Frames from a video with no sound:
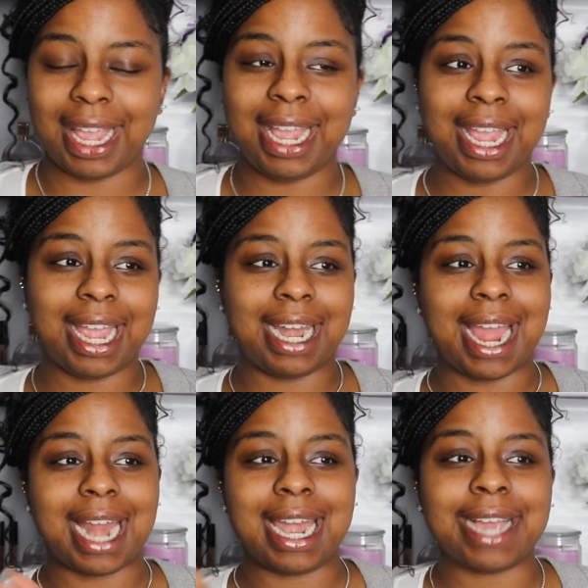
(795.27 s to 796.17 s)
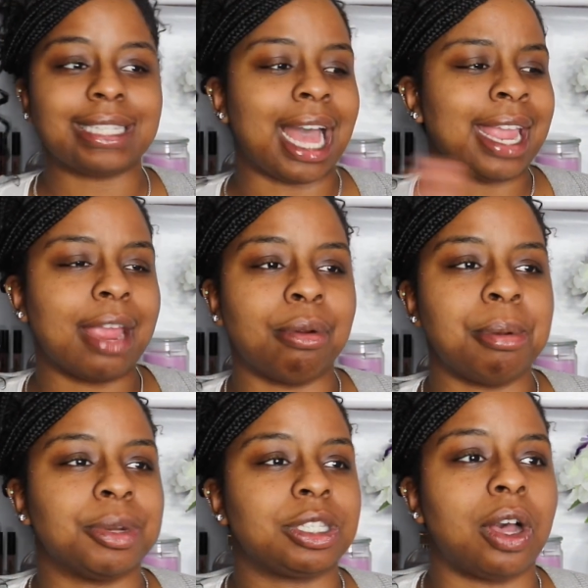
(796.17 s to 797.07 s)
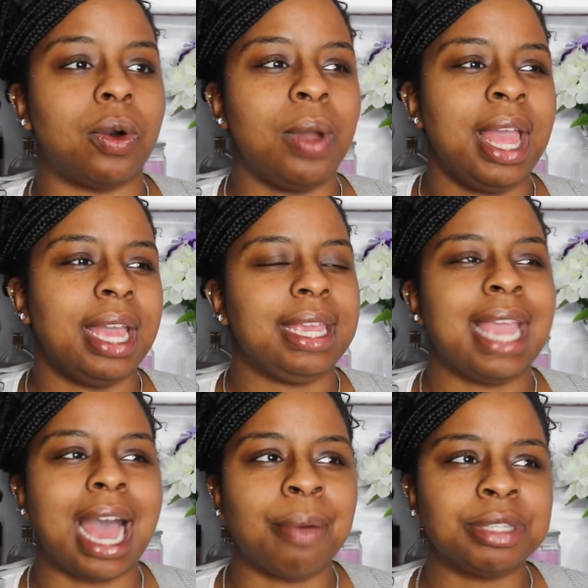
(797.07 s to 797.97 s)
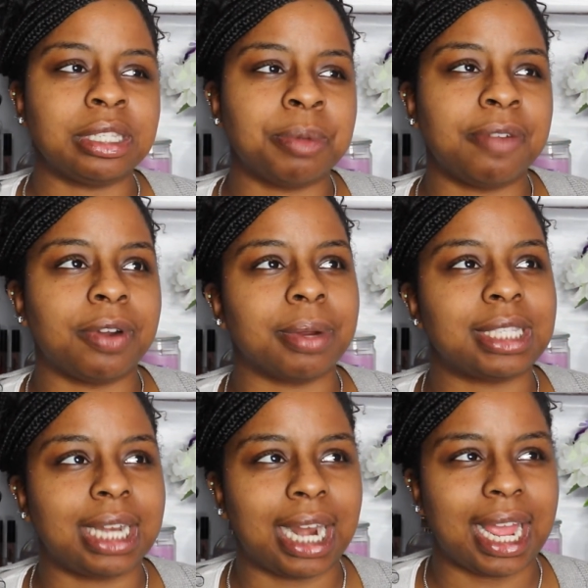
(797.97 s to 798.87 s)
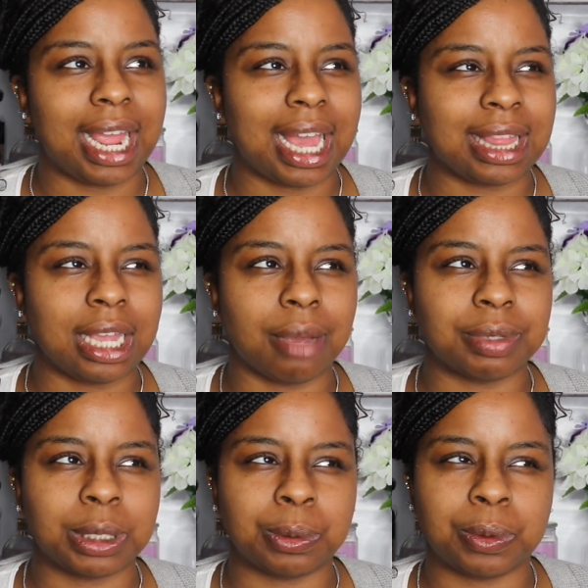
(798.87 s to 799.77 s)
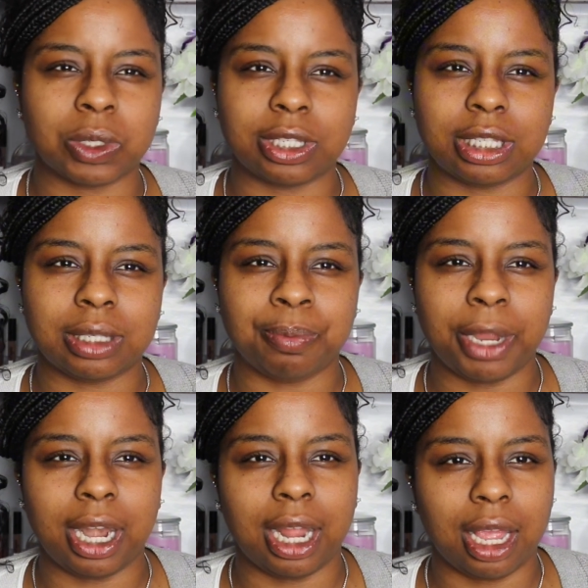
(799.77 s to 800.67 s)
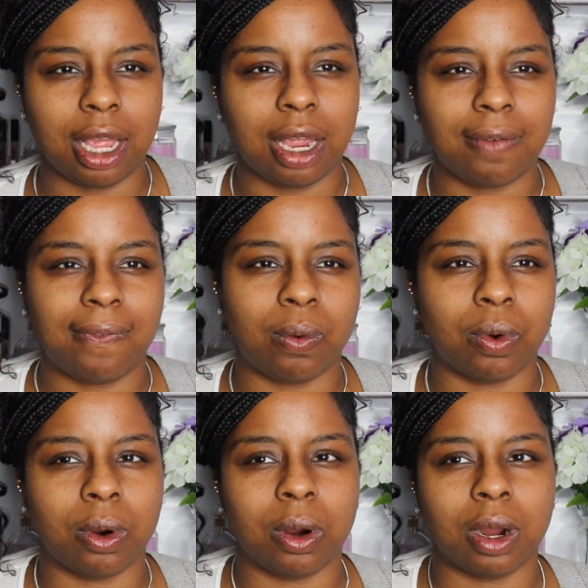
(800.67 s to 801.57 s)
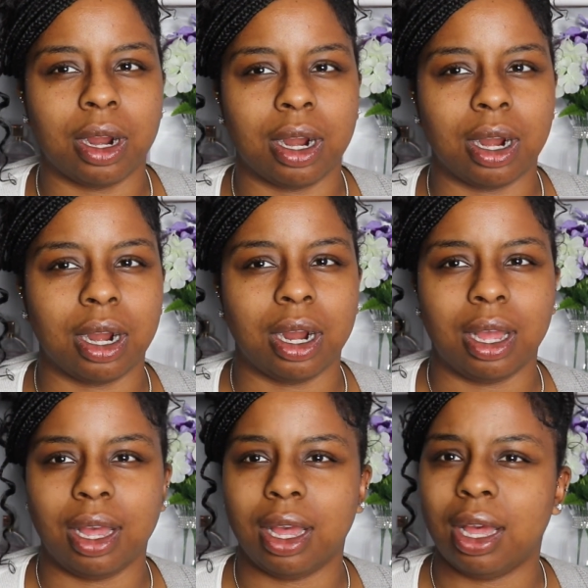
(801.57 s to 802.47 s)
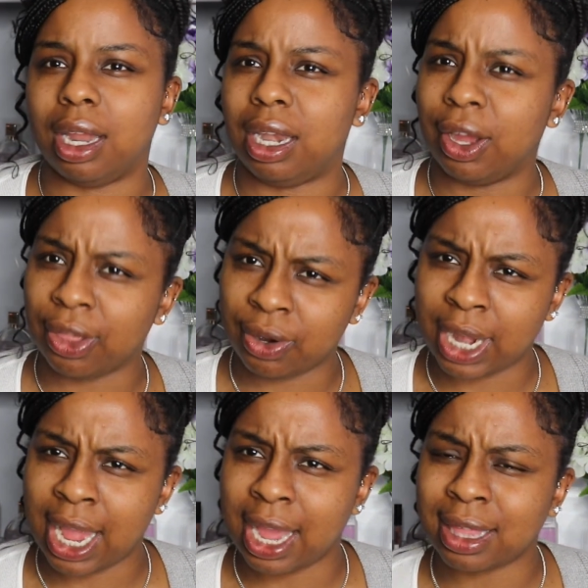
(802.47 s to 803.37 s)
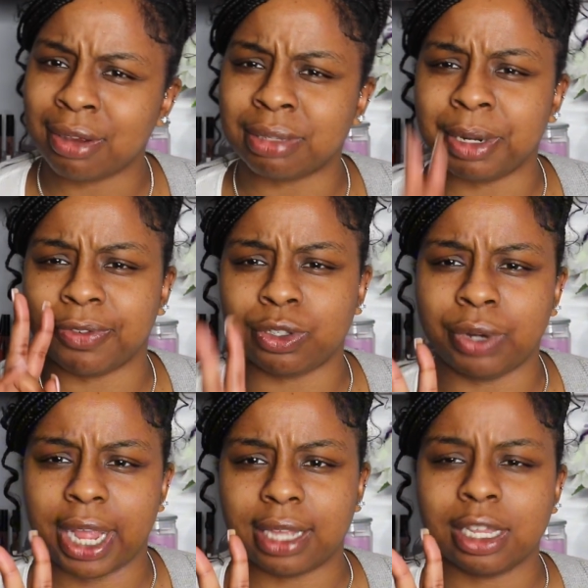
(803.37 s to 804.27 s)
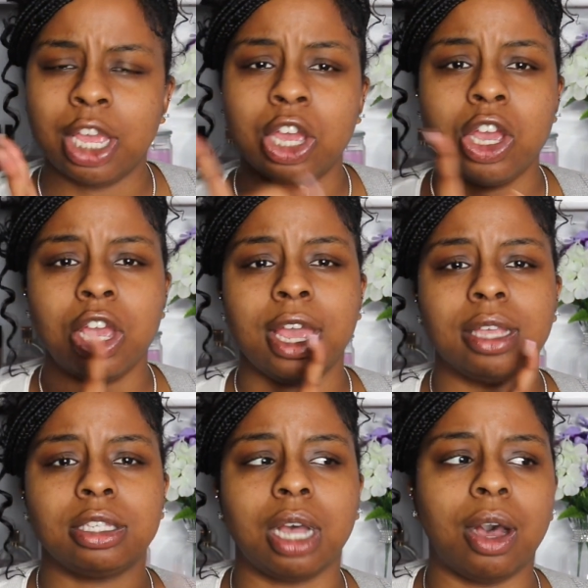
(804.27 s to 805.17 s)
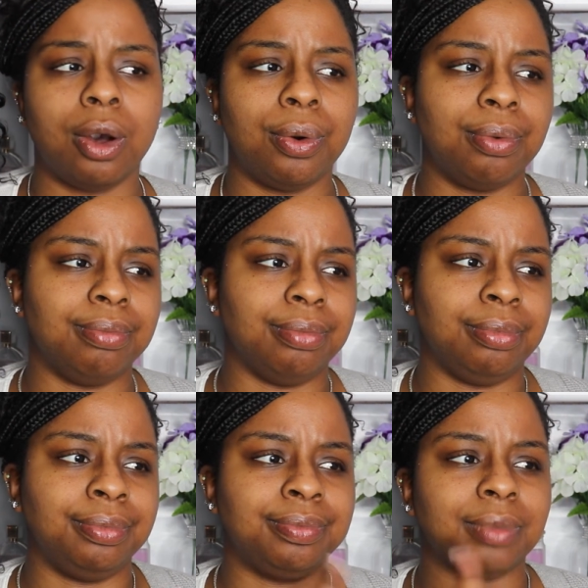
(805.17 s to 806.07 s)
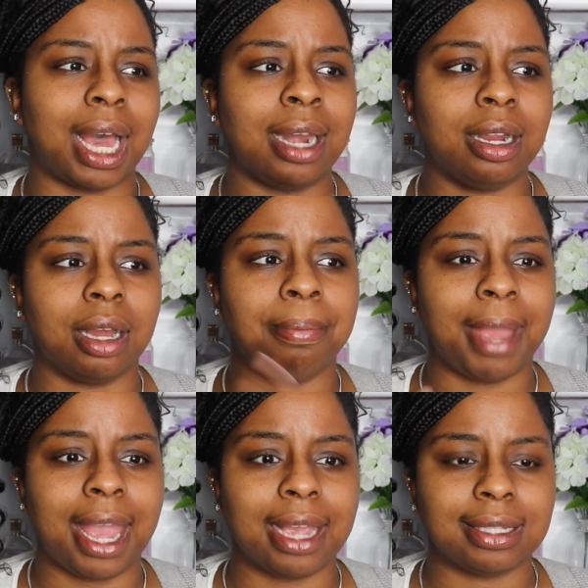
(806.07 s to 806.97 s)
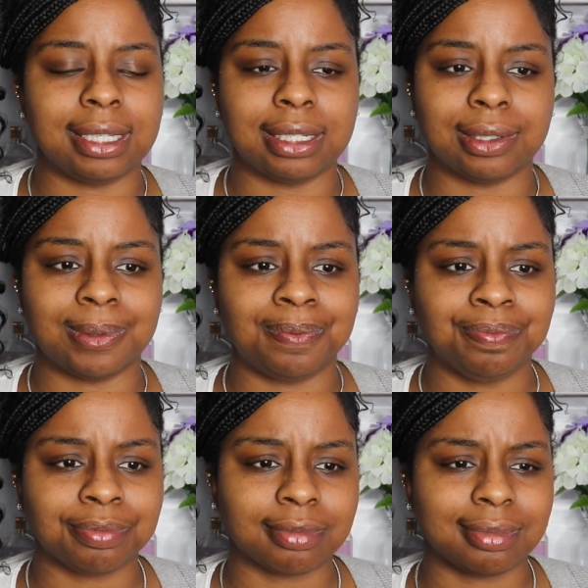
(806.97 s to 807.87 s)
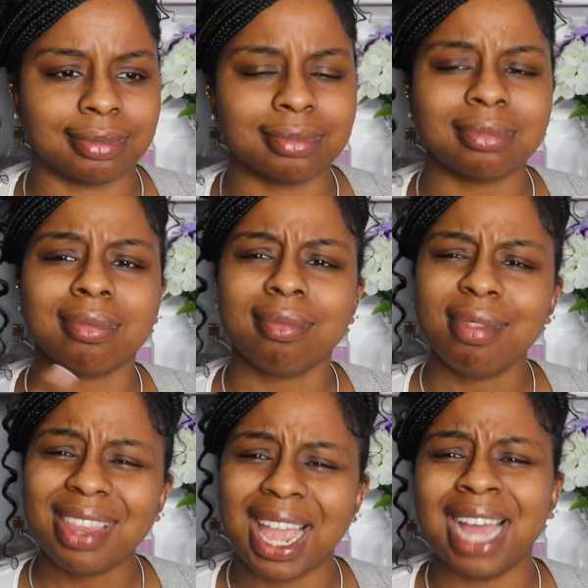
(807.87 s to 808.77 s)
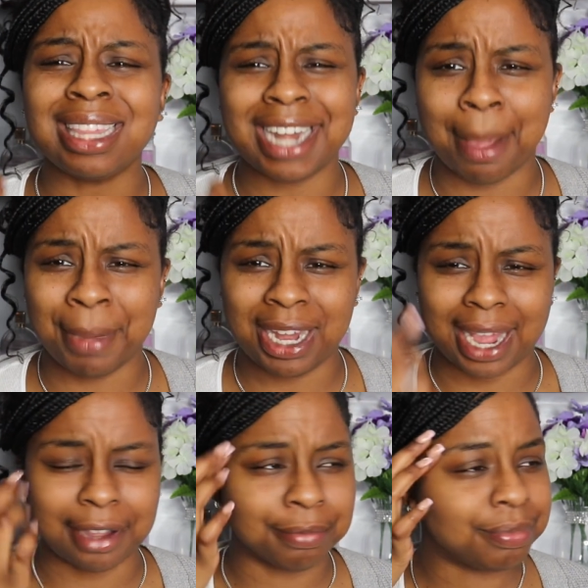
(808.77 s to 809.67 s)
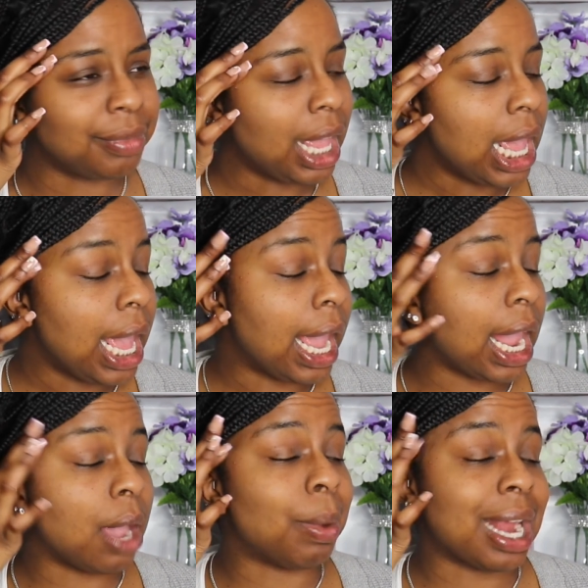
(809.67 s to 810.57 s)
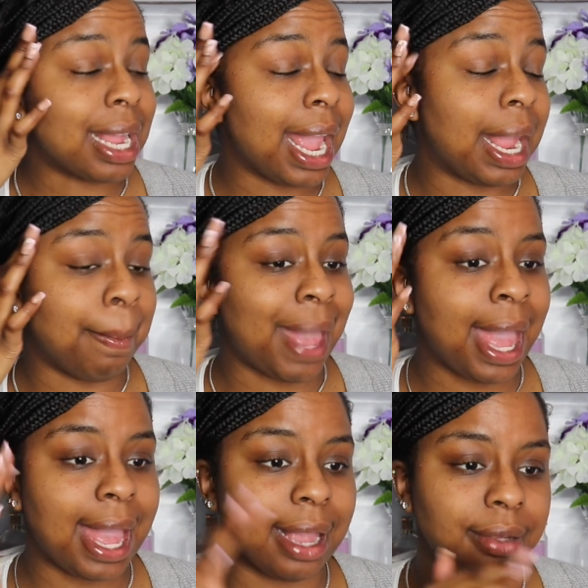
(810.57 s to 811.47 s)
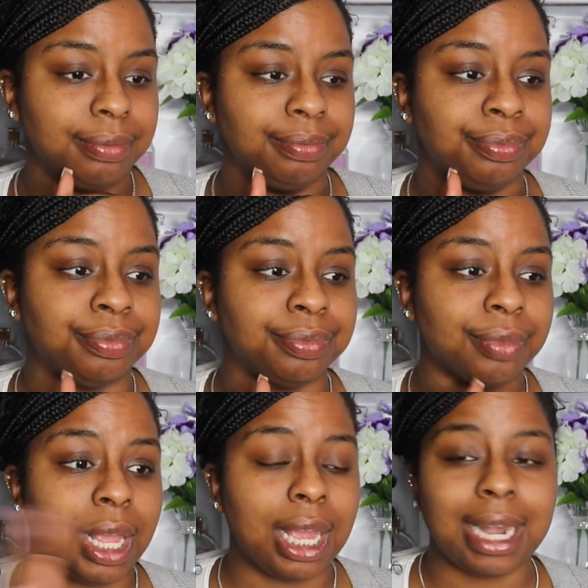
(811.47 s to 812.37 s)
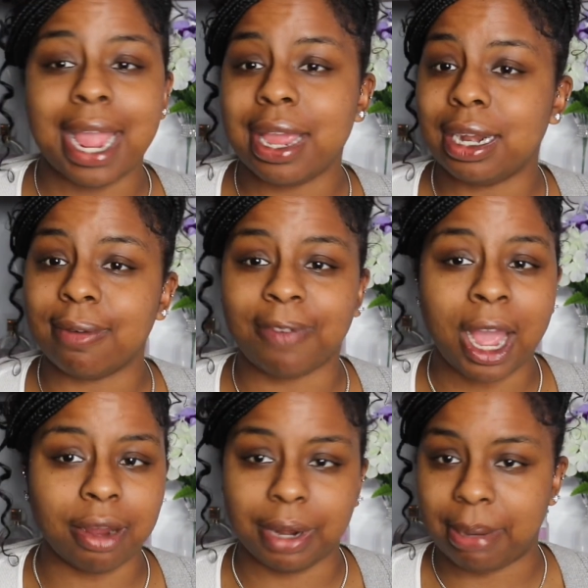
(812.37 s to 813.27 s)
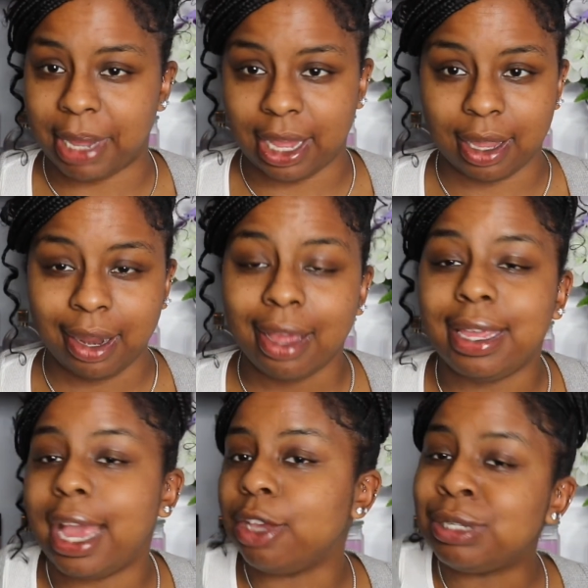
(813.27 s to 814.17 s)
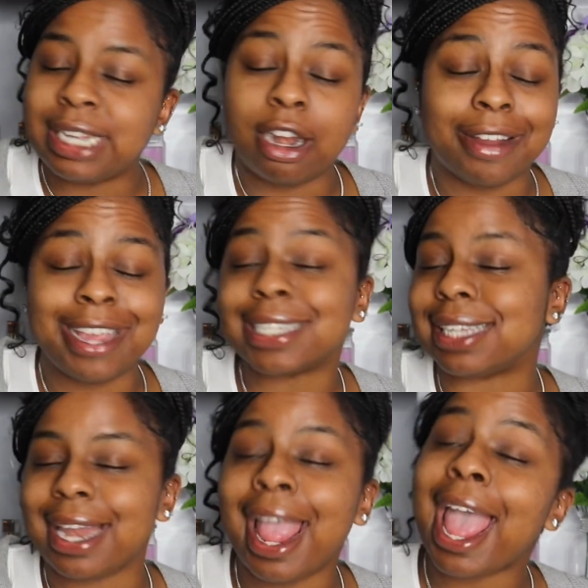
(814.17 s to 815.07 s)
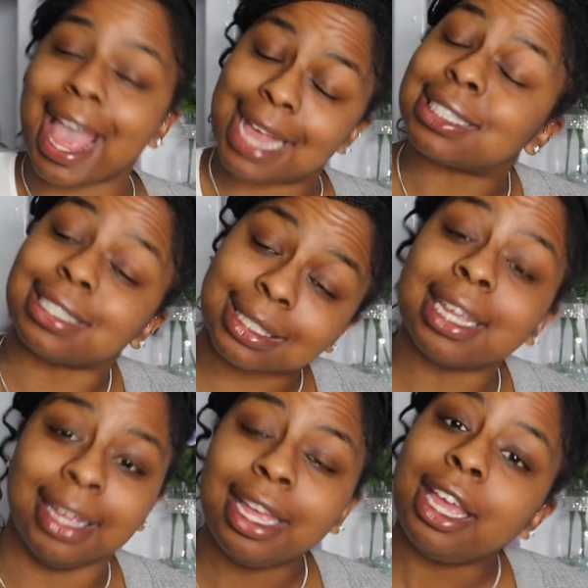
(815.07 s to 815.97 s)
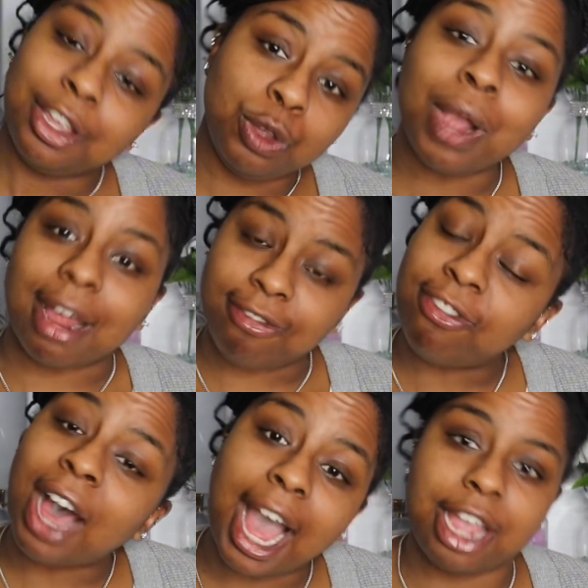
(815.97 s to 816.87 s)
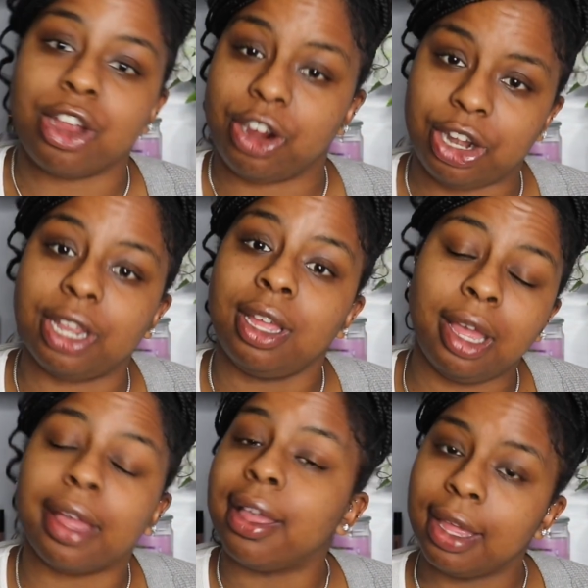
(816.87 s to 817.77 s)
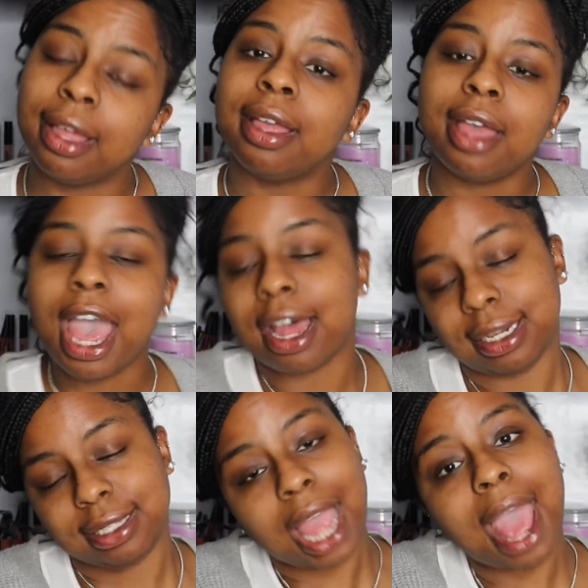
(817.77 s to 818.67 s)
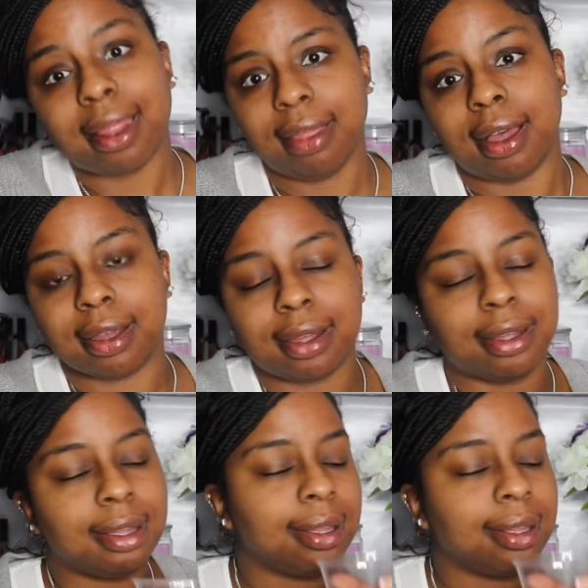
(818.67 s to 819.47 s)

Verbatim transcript: And that next, I can't remember. So yeah, I was suspended for the rest of the day. I think I was suspended for another day. I think I was suspended for two days. So I didn't come back till I think that Monday. And when I came back, they ended up firing the man. Yeah, you sitting there kissing ass. You got fired. Huh. How does that look?